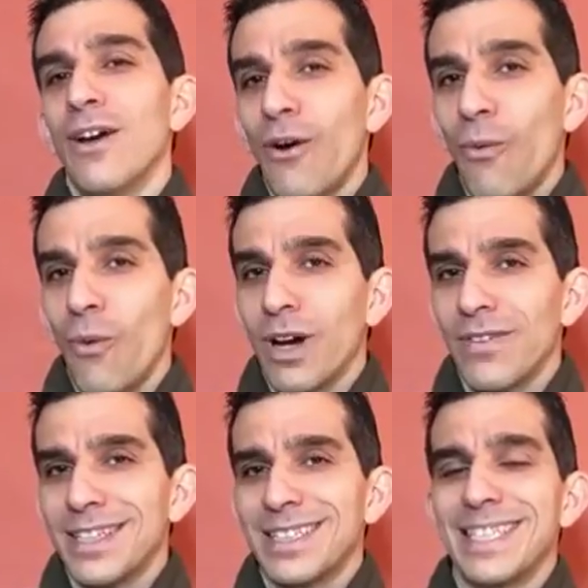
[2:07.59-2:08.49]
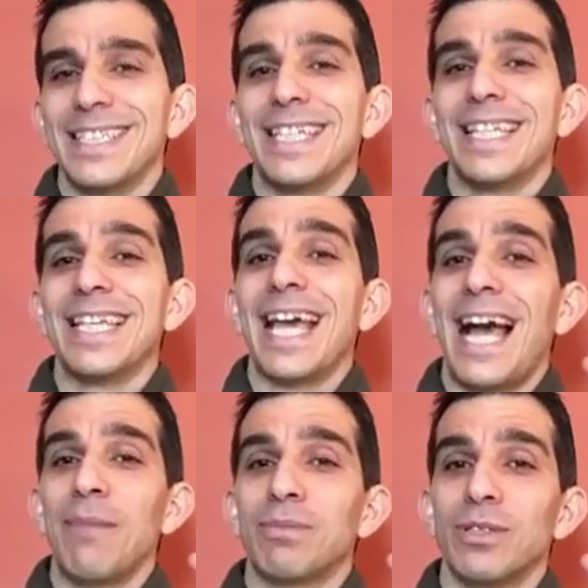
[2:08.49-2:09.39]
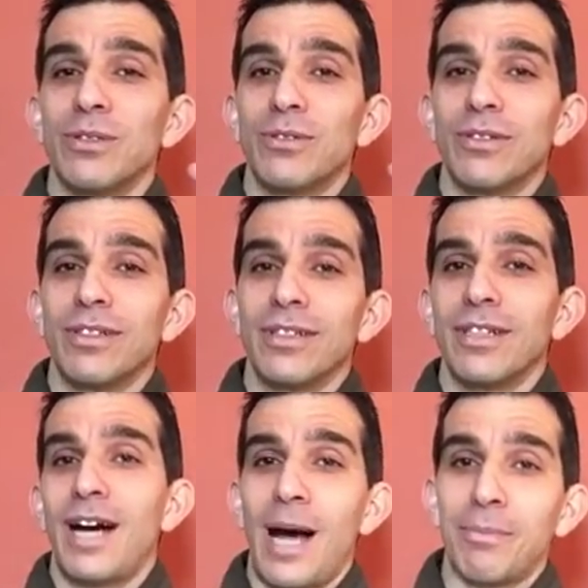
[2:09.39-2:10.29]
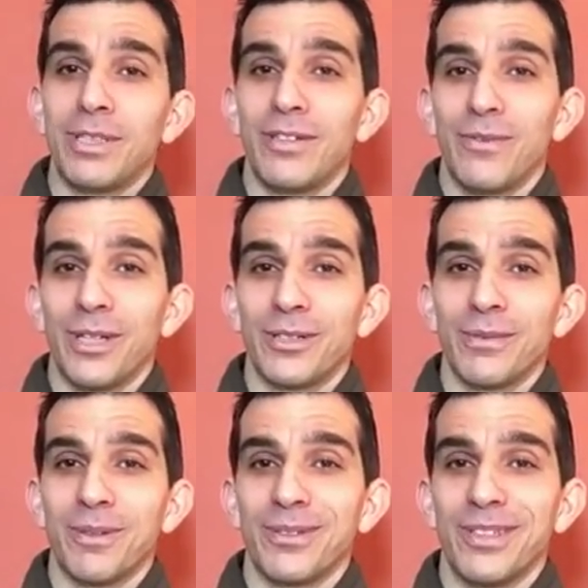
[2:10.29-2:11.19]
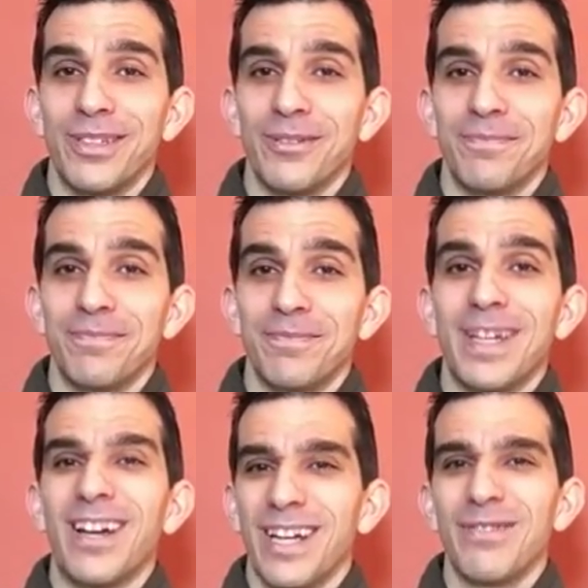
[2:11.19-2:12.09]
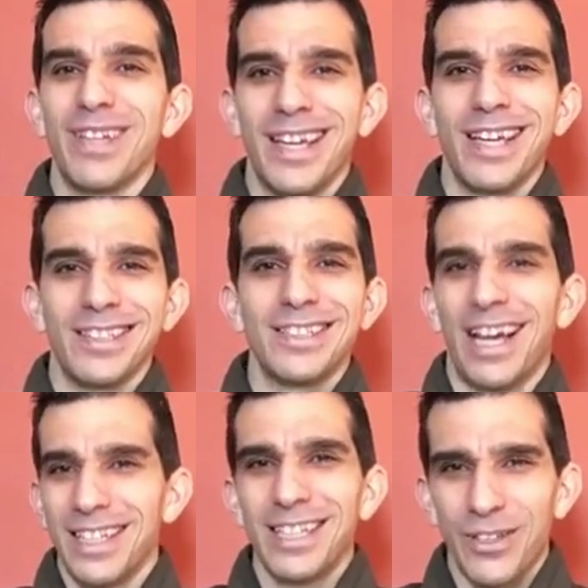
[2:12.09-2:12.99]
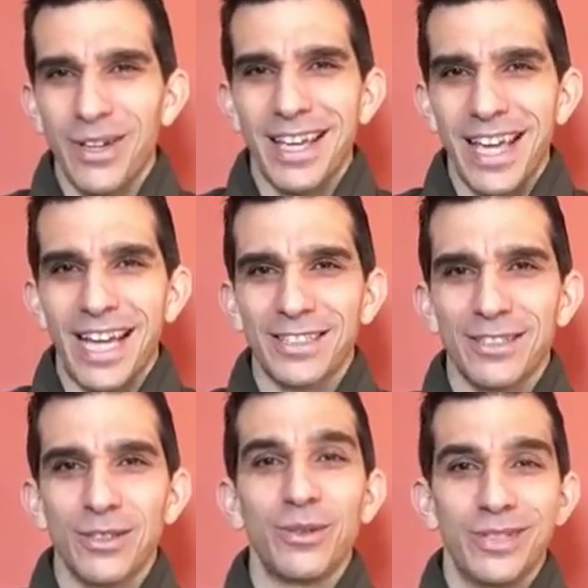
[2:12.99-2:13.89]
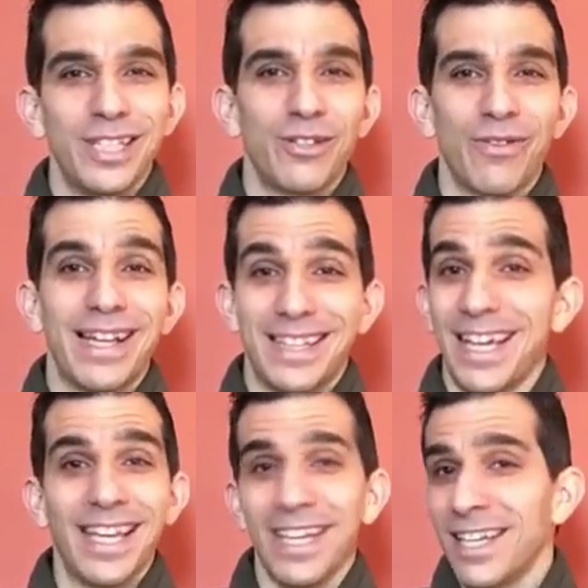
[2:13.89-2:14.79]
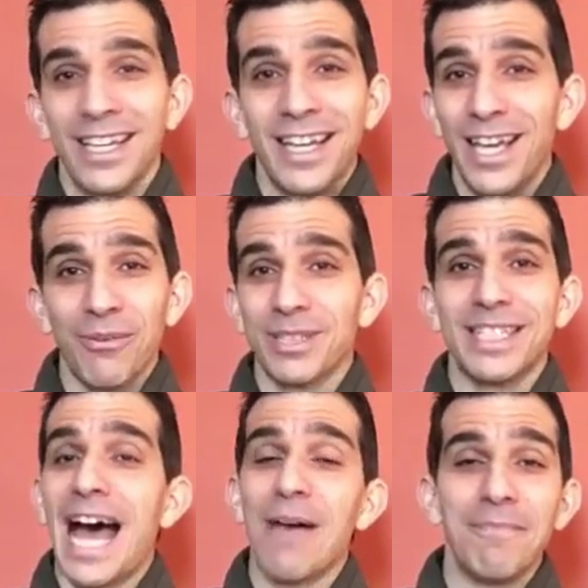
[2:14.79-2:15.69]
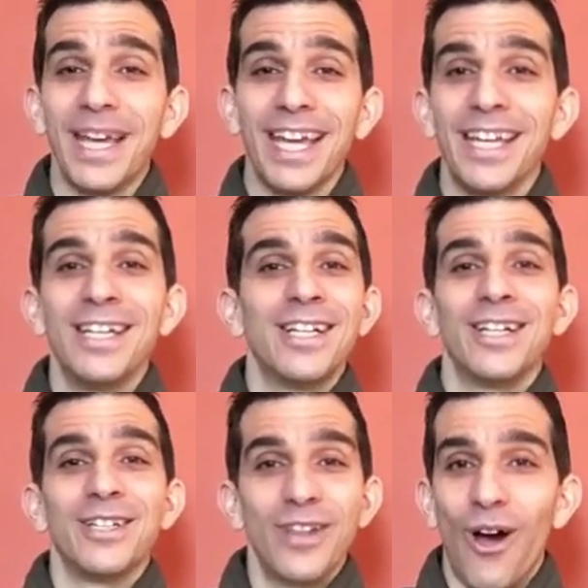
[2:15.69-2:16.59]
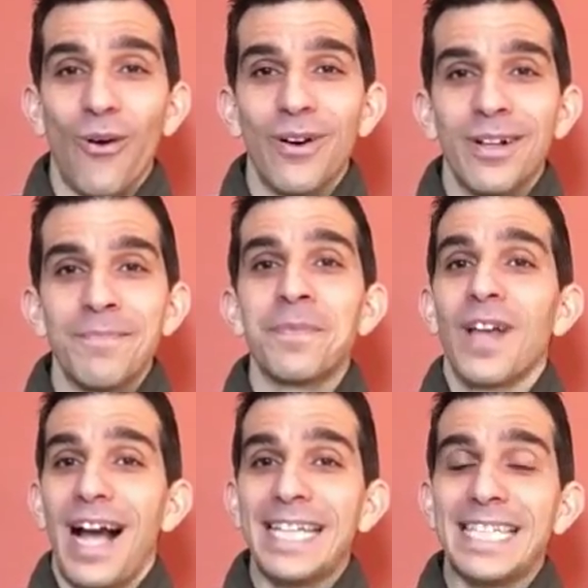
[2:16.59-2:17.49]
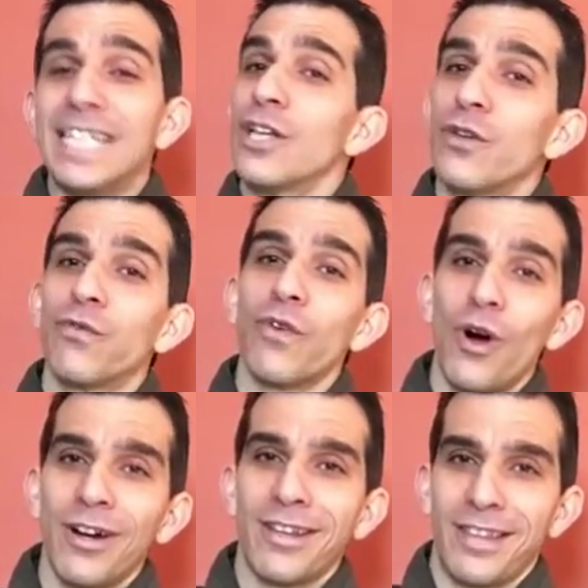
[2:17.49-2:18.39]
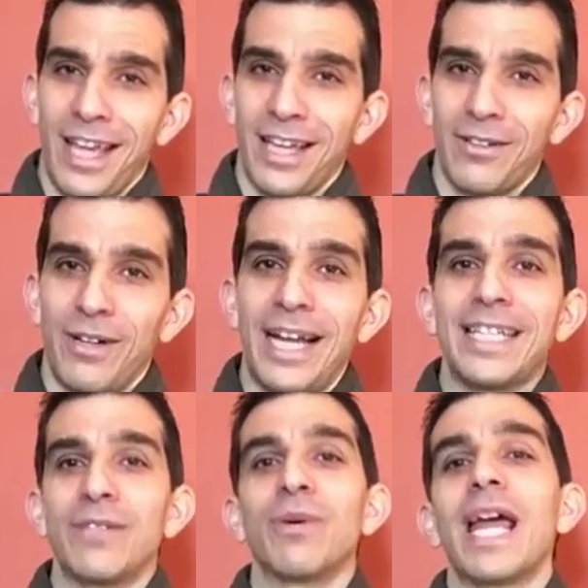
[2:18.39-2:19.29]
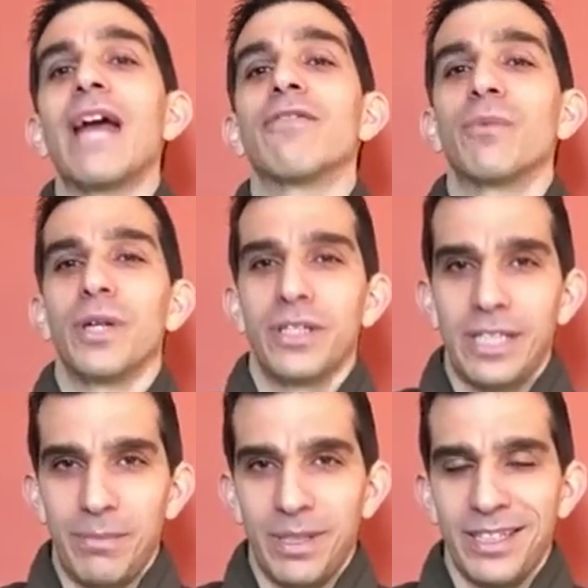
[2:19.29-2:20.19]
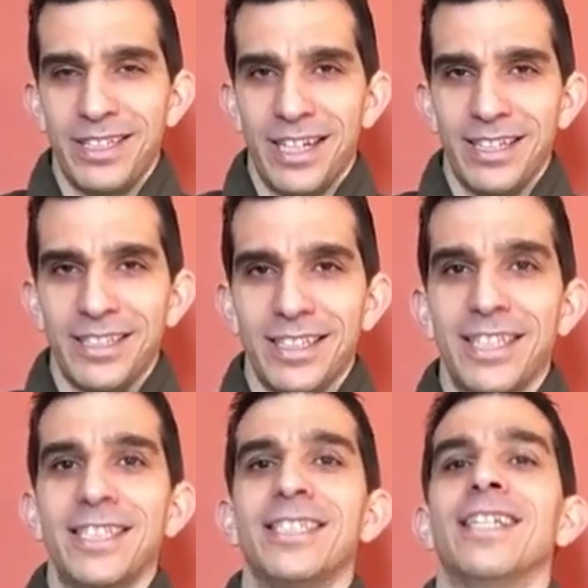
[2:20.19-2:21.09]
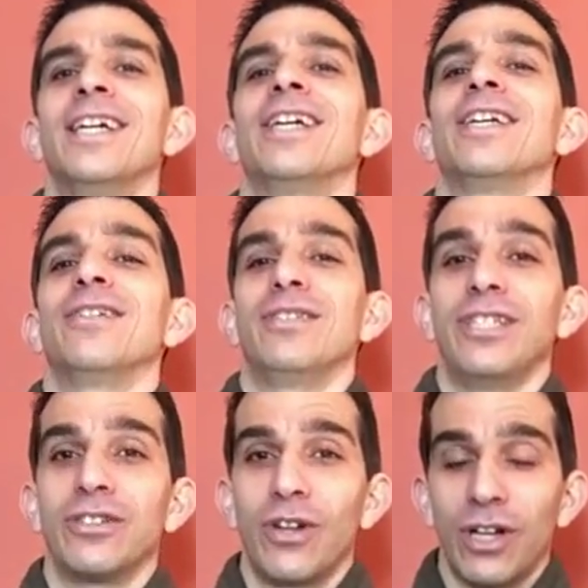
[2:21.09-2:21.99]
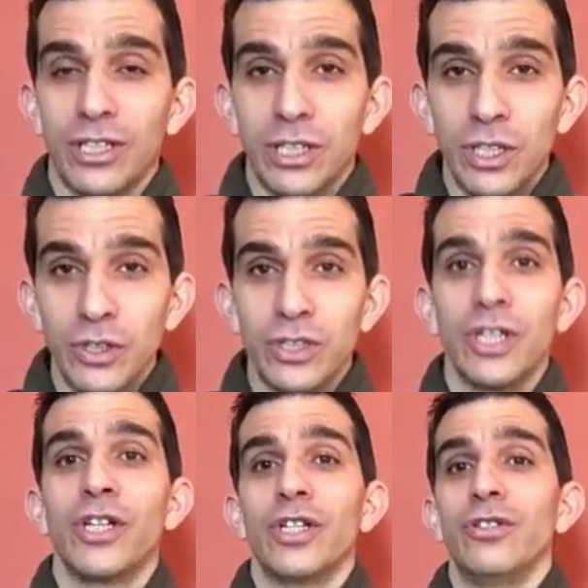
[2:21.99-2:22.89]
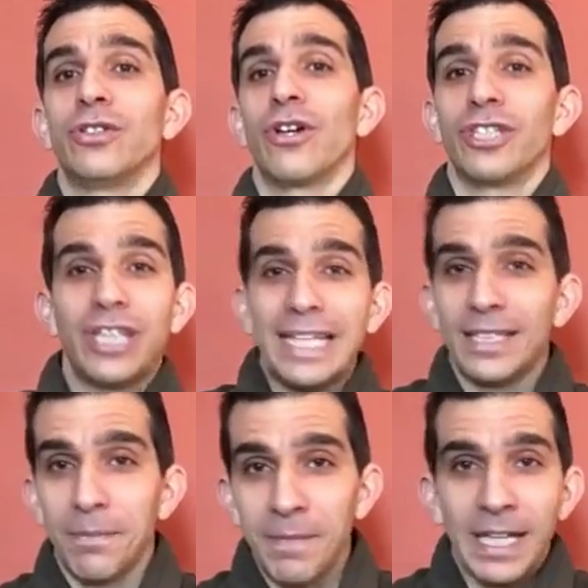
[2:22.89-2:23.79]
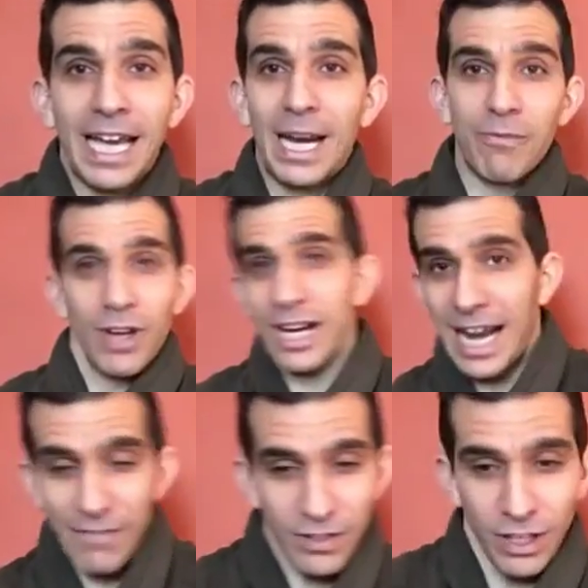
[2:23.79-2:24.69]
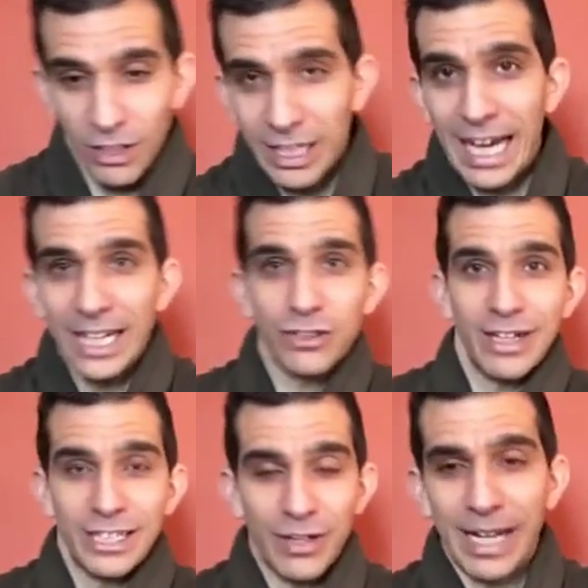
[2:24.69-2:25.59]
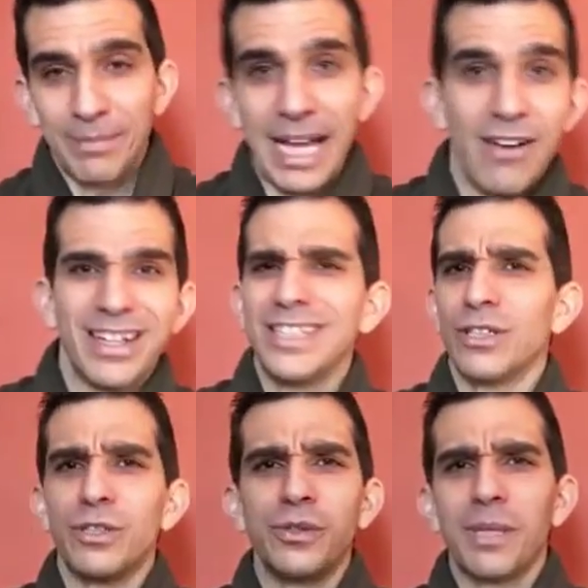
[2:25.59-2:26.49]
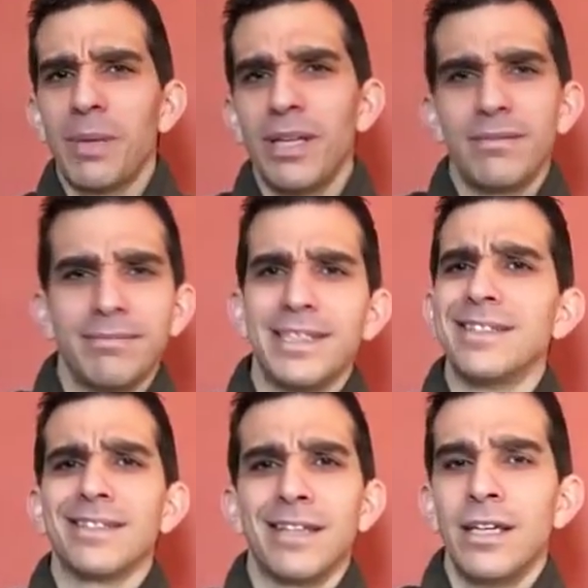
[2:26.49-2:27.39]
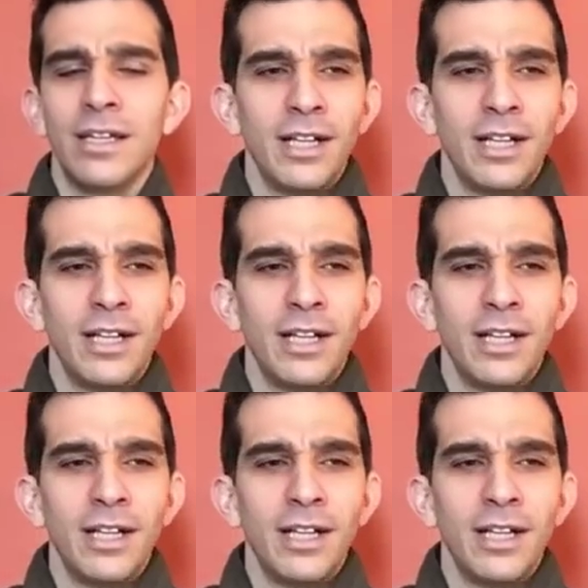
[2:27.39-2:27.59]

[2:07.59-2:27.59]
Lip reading: One of us did the absolute opposite of what you're supposed to do. And I'll give you a hint. I think you can guess who did the right thing. It was not me. No, I did the wrong thing. I did what everyone typically does, is you see your dog is loose, you start chasing him. And I'm running after the little guy trying to track him down, and he's eluding me easily.